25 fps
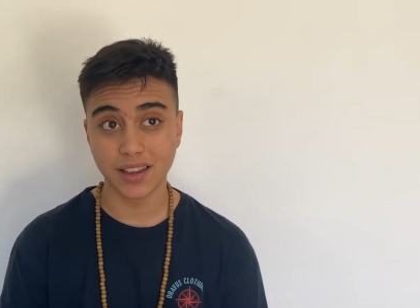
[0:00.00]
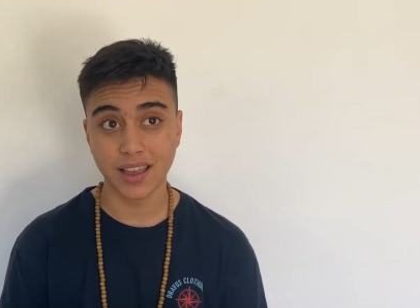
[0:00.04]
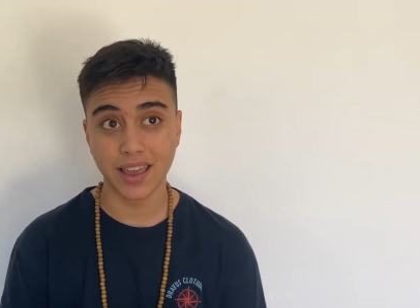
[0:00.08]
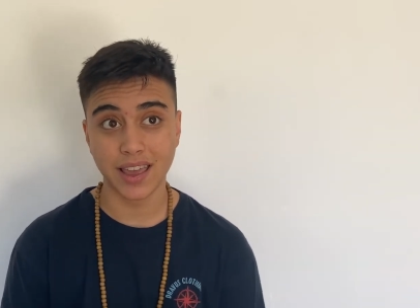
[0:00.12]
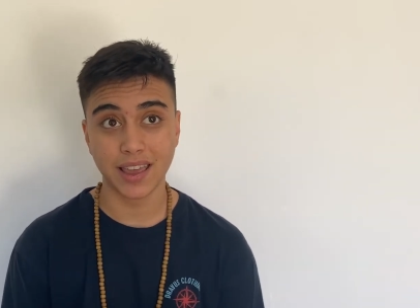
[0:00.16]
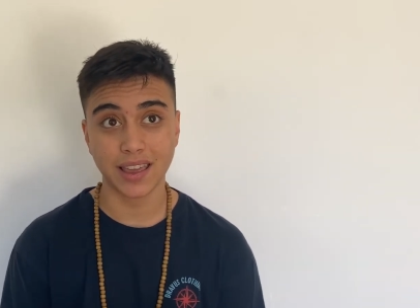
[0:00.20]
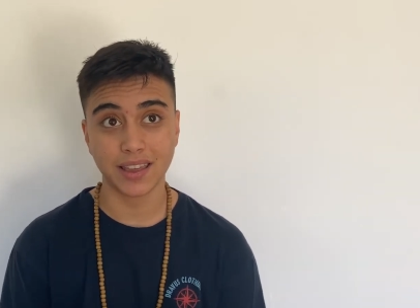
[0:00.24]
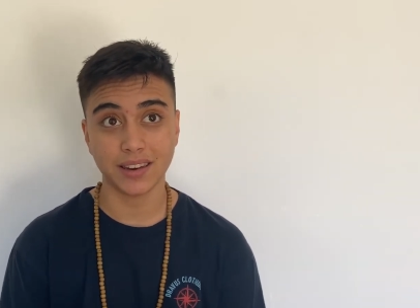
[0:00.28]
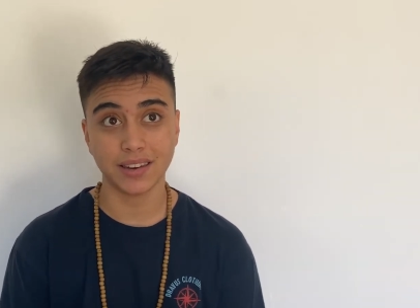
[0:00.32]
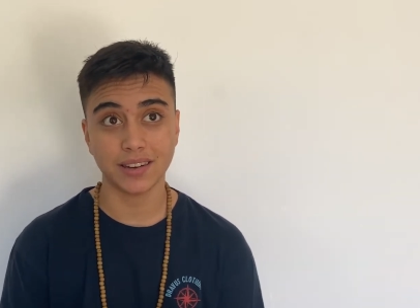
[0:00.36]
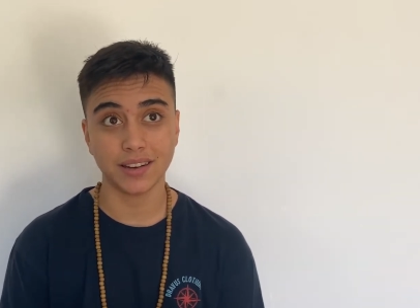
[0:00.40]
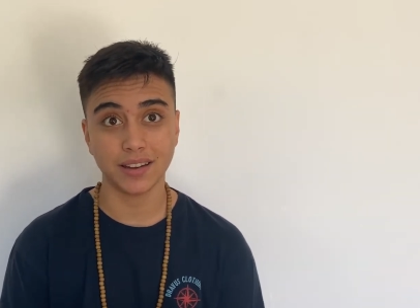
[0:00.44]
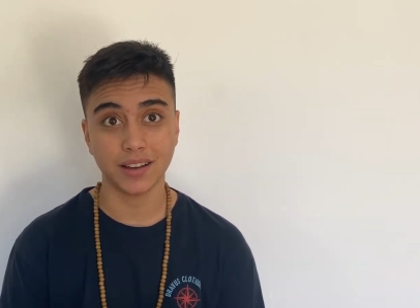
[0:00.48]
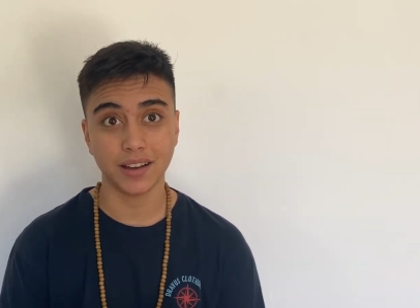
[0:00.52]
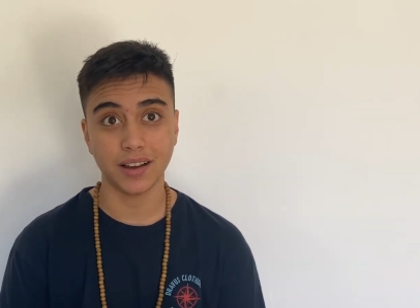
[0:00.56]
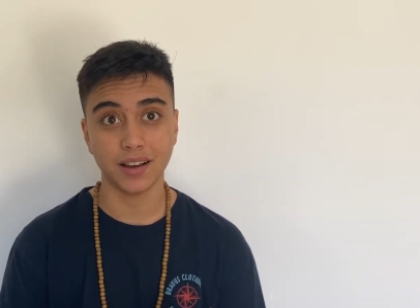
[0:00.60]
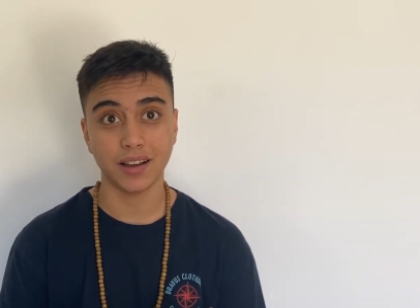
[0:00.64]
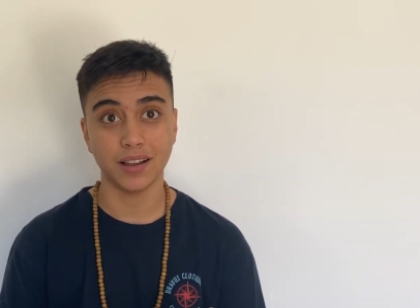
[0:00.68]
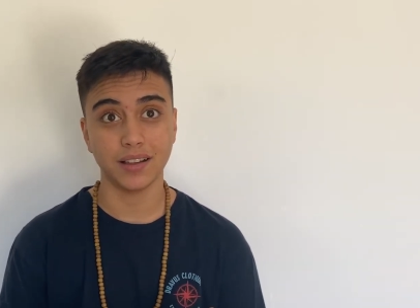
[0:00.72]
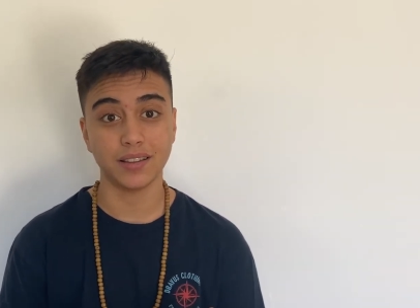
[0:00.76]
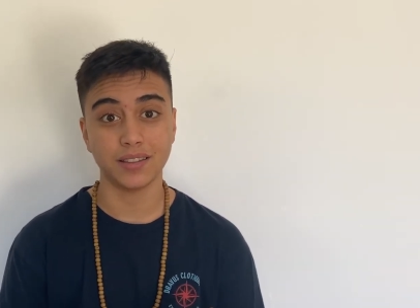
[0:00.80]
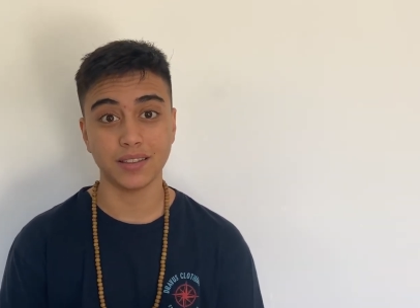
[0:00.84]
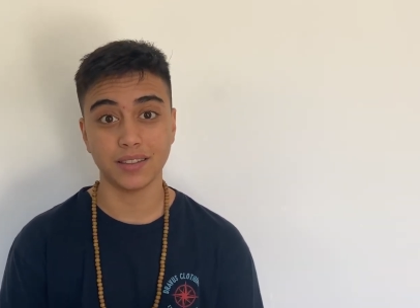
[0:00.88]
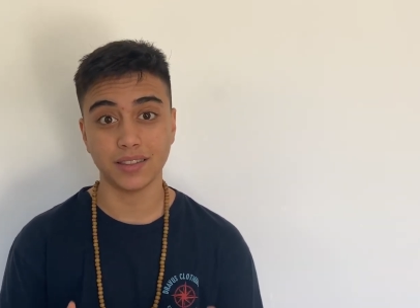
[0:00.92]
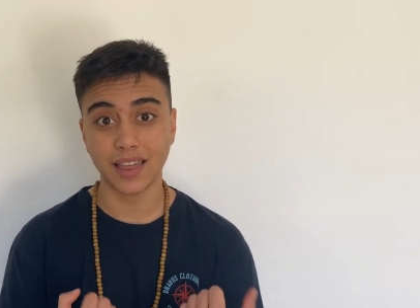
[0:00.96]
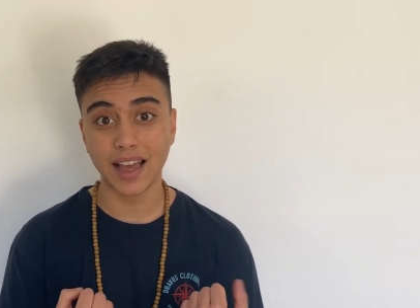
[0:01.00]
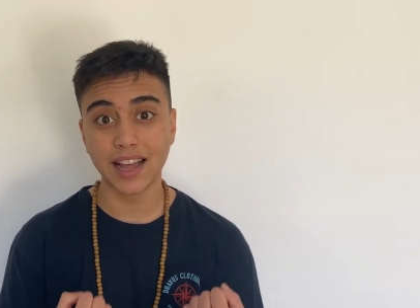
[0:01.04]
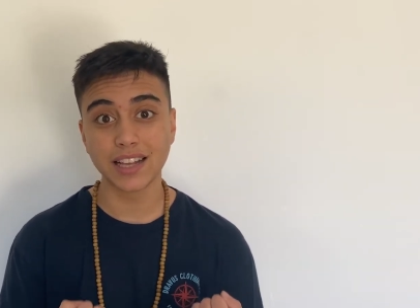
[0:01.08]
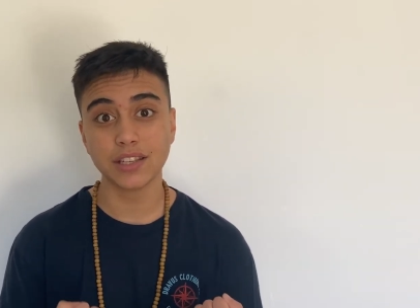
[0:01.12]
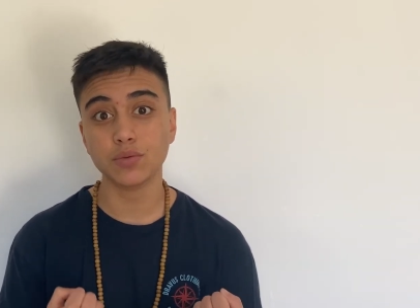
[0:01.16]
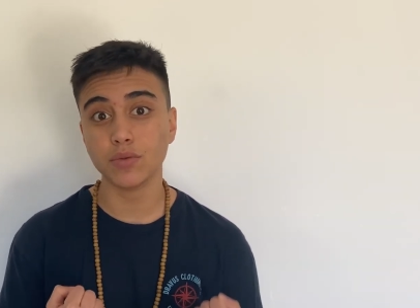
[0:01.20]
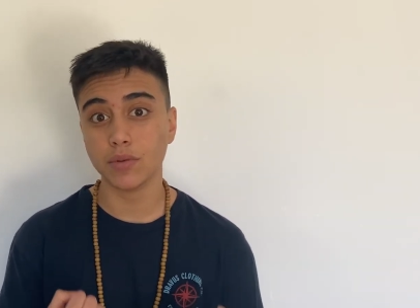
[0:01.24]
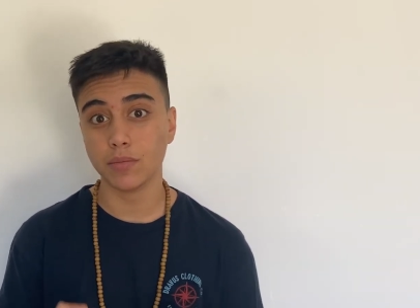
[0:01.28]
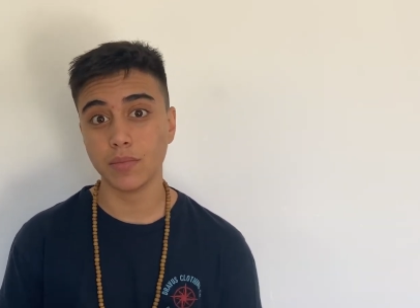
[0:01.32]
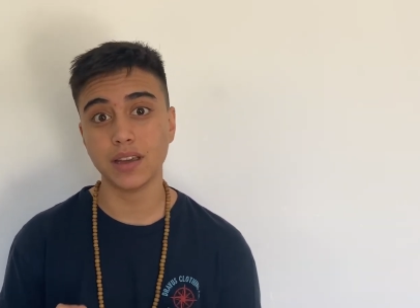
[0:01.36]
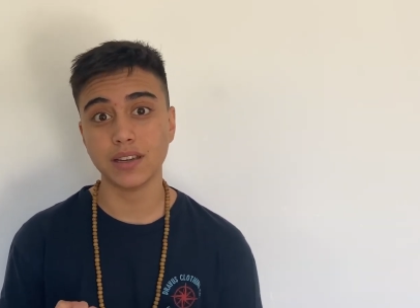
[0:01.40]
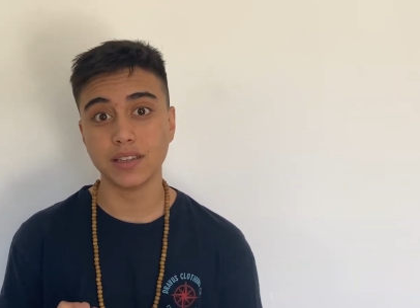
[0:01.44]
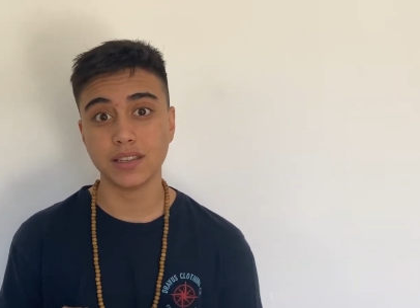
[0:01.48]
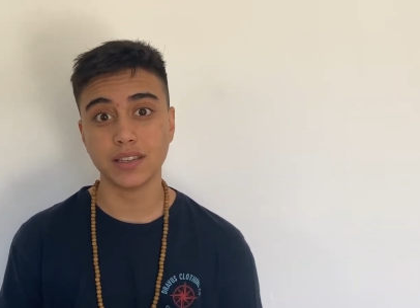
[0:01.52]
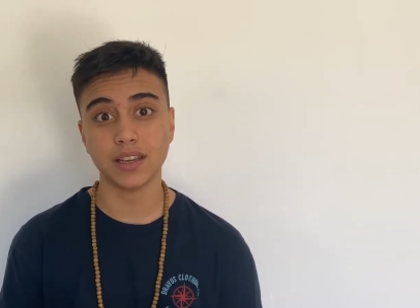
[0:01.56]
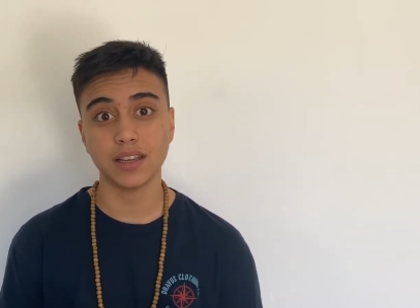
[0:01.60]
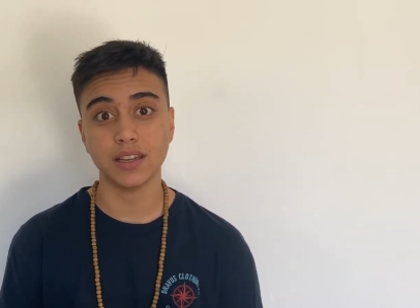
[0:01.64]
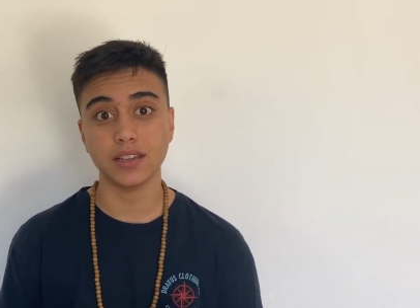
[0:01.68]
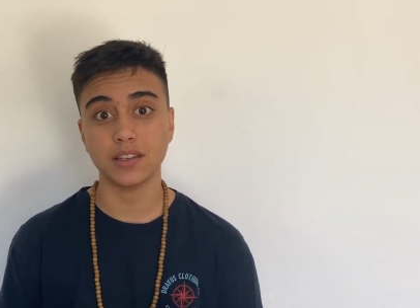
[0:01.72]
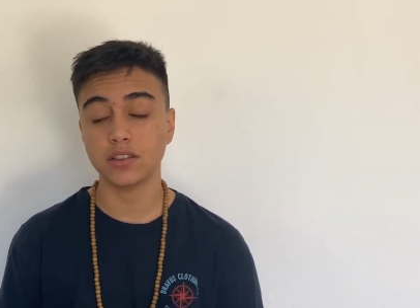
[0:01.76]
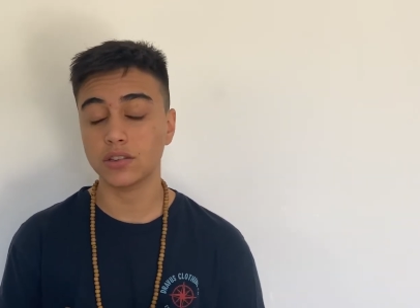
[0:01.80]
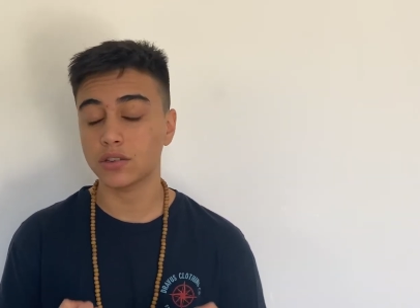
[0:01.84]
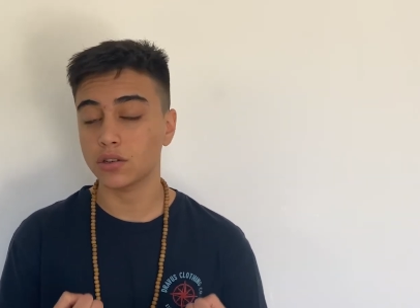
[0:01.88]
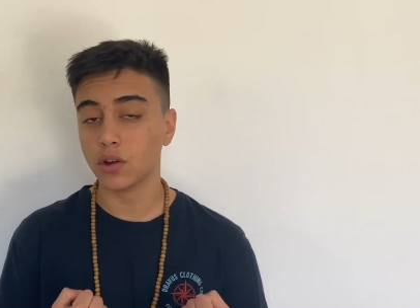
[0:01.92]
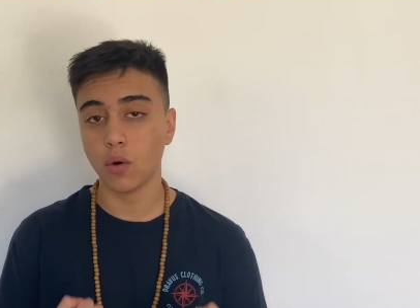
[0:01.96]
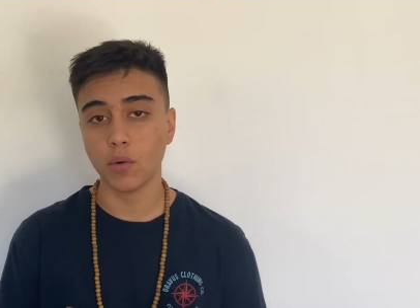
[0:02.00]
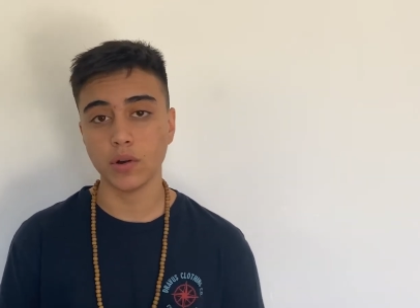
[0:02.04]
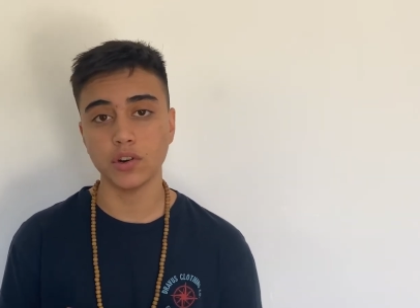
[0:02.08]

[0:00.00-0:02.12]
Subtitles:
And that's what makes it so